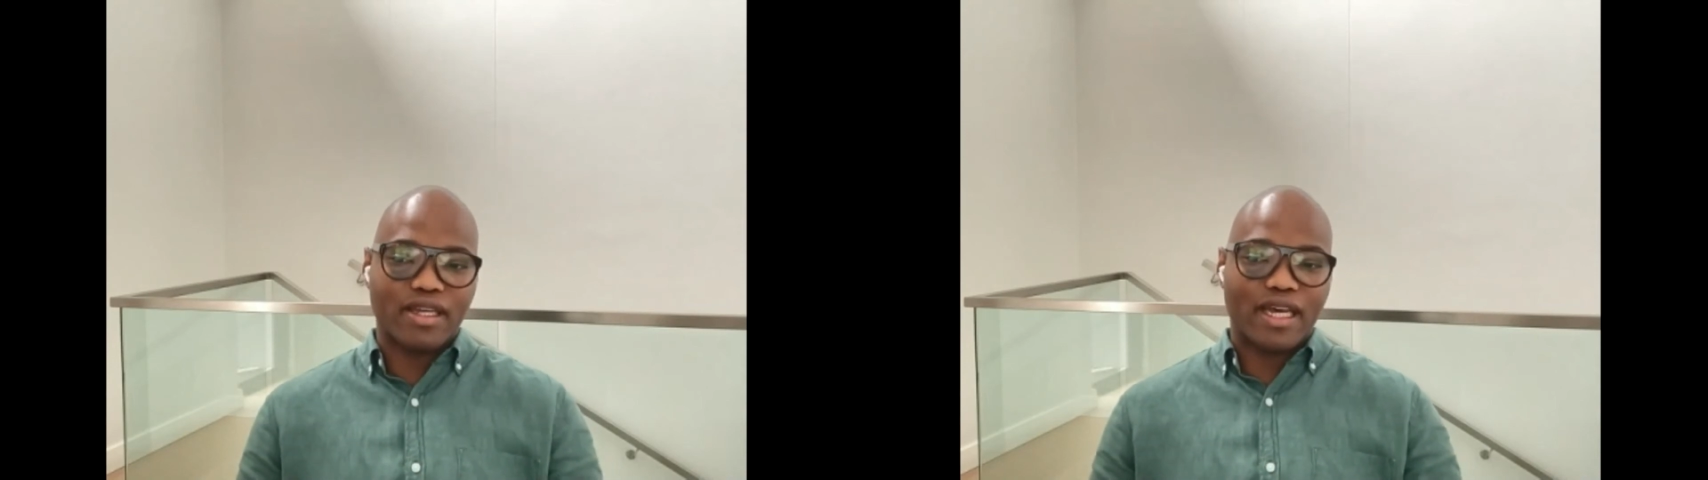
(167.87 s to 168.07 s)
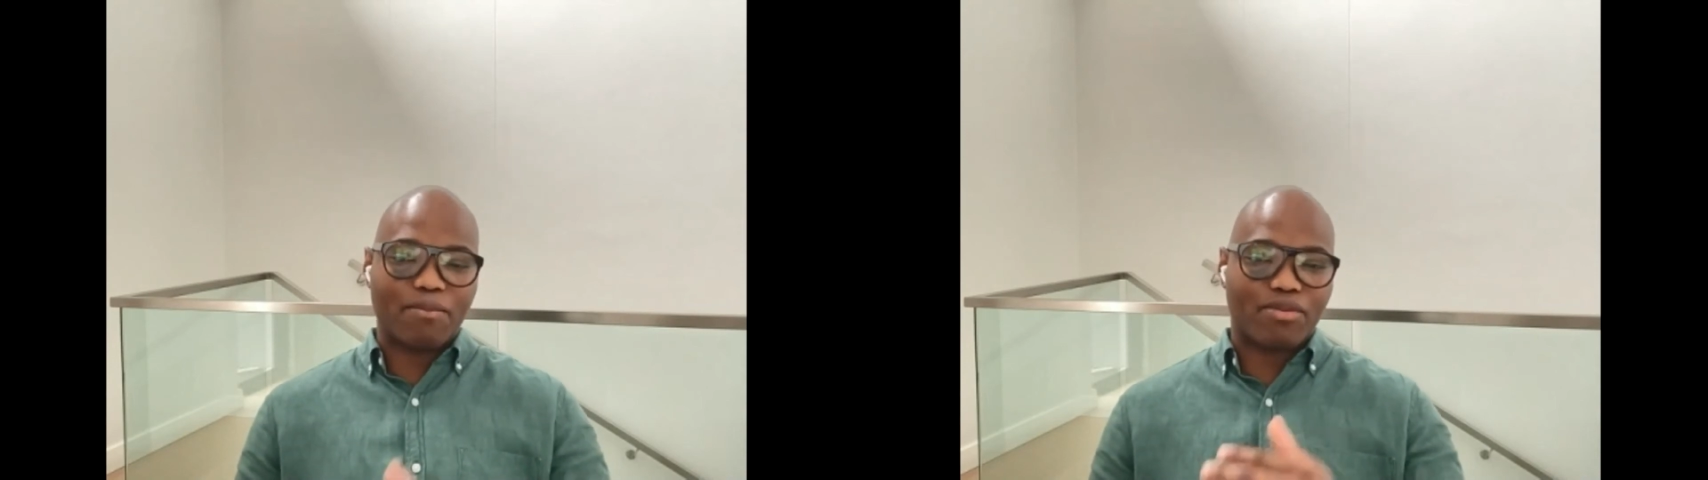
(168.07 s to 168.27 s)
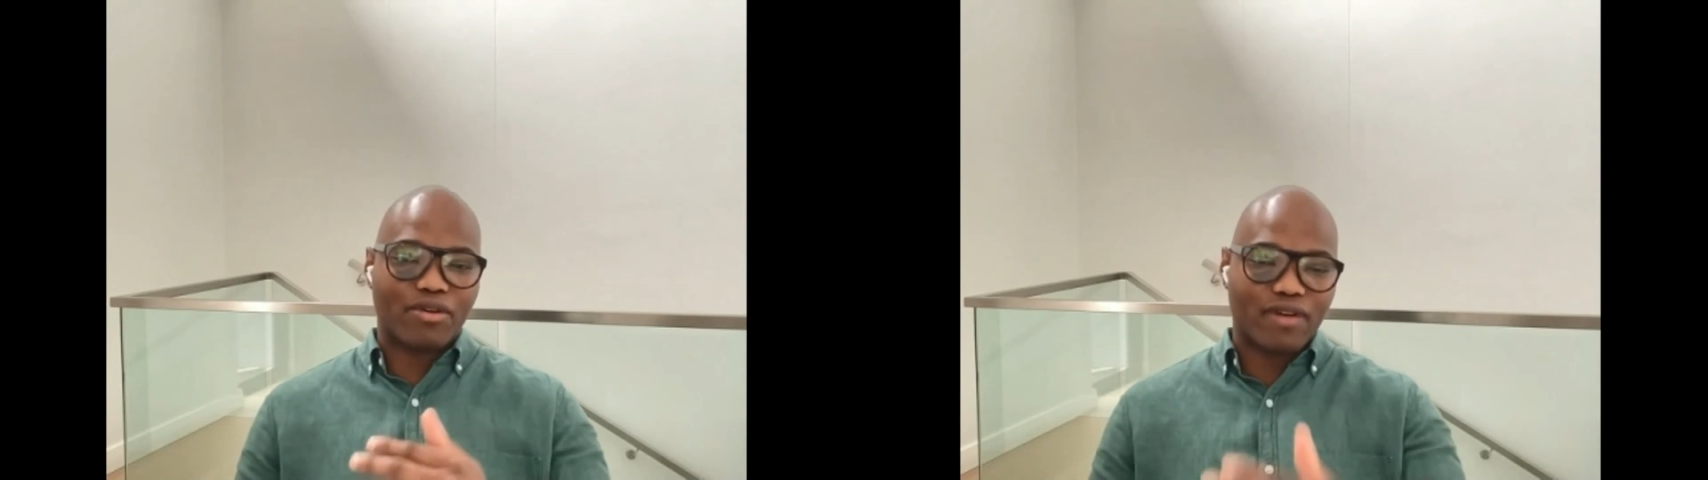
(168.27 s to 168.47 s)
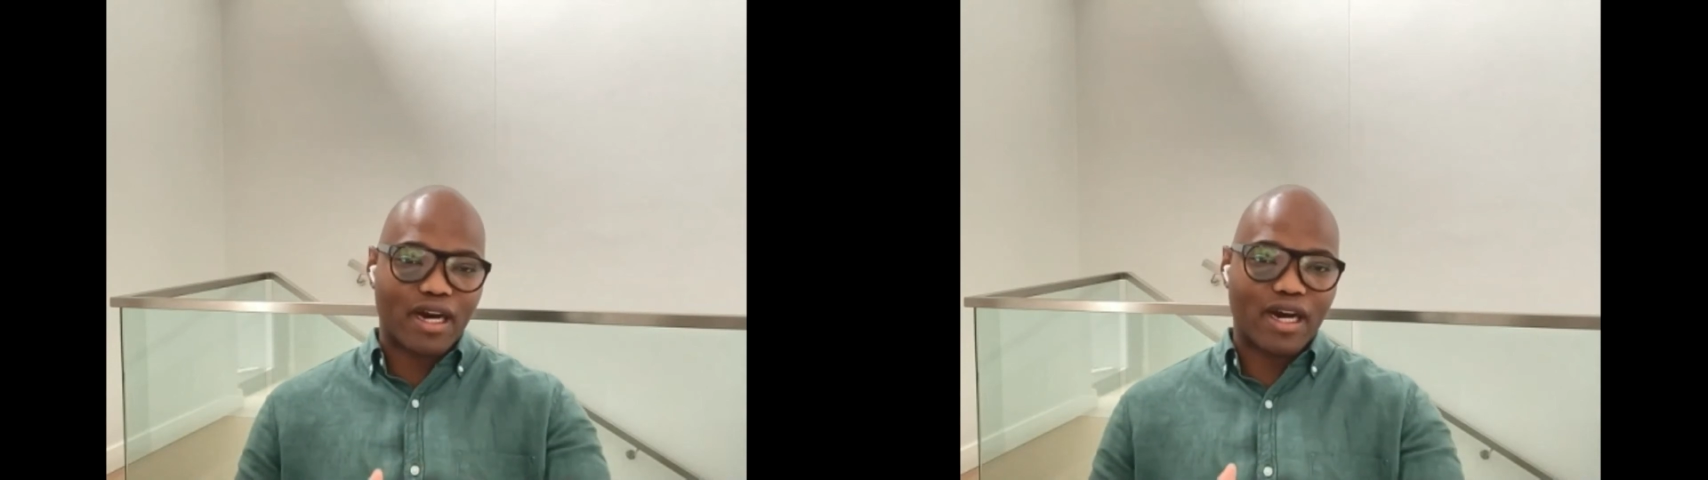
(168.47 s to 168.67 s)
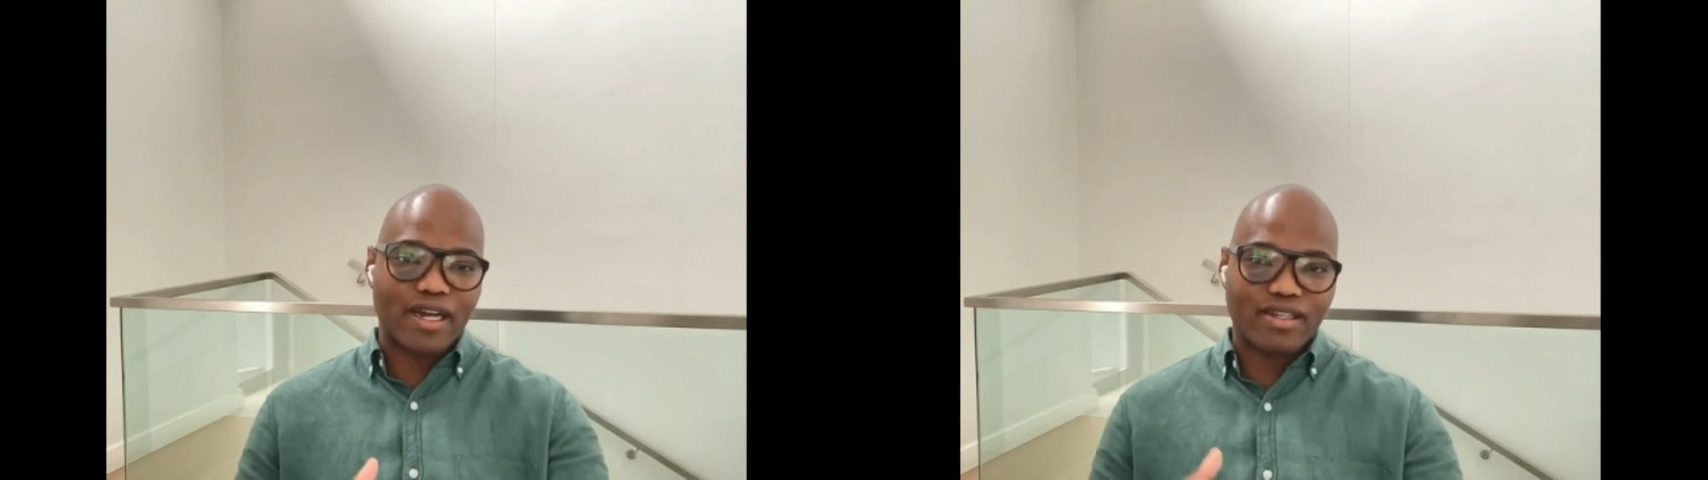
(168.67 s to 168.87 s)
and
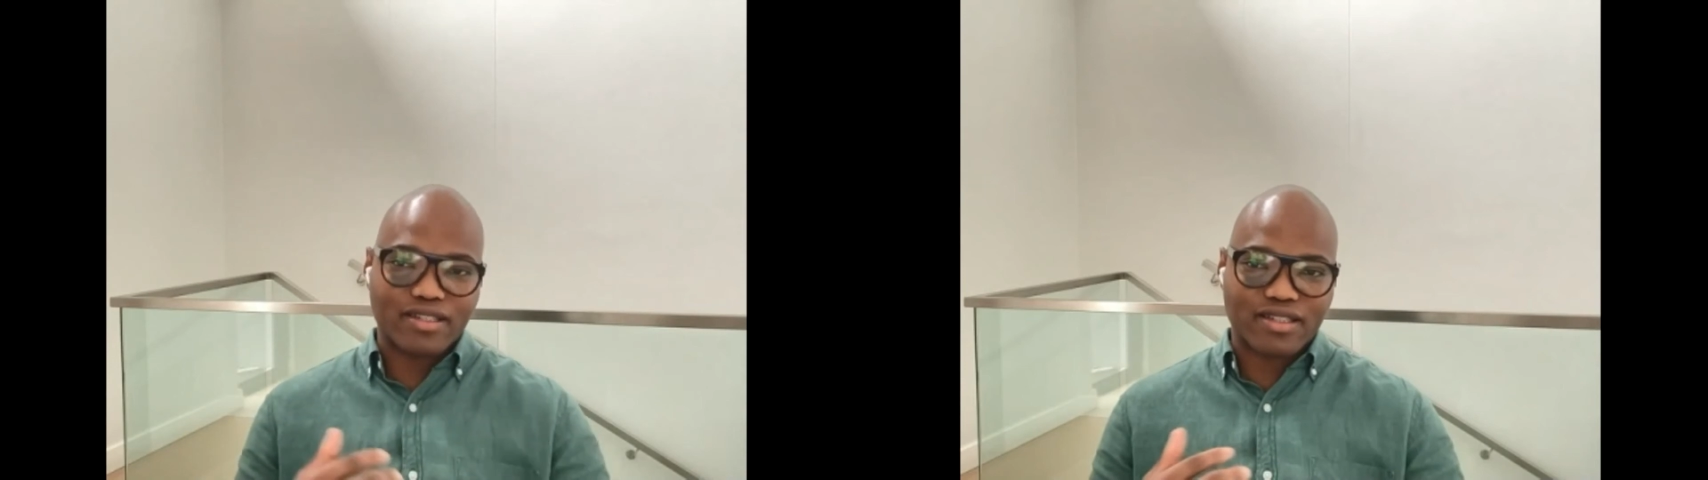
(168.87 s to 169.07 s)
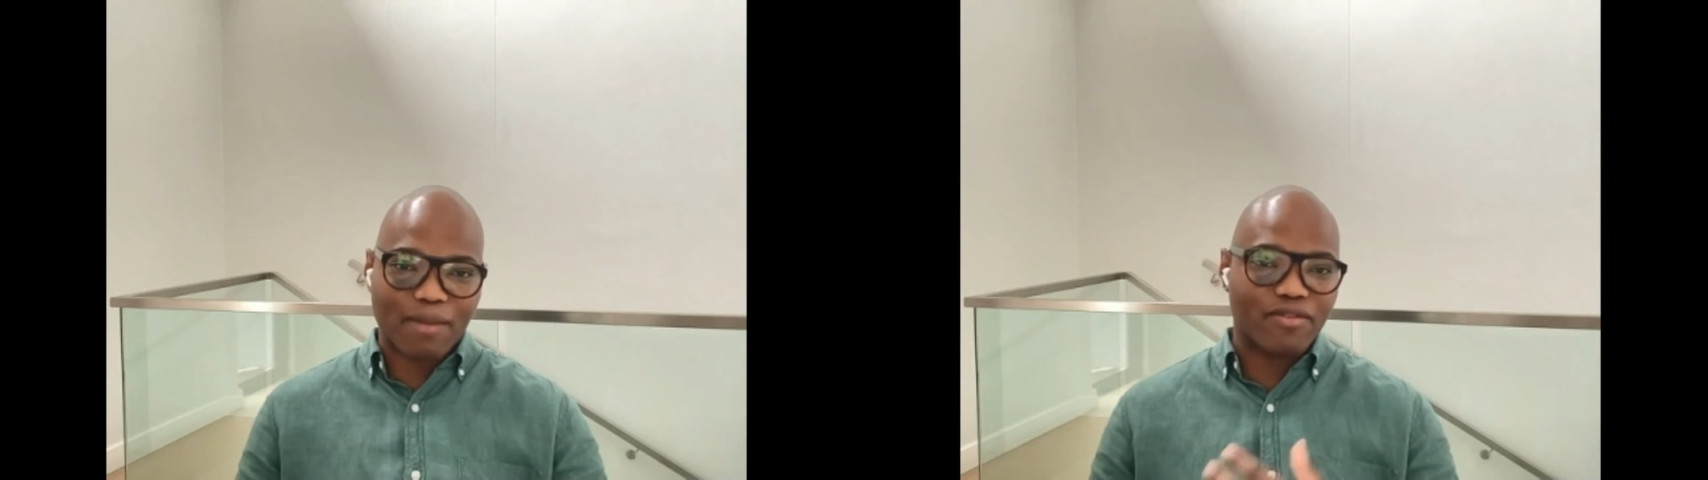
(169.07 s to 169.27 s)
provide some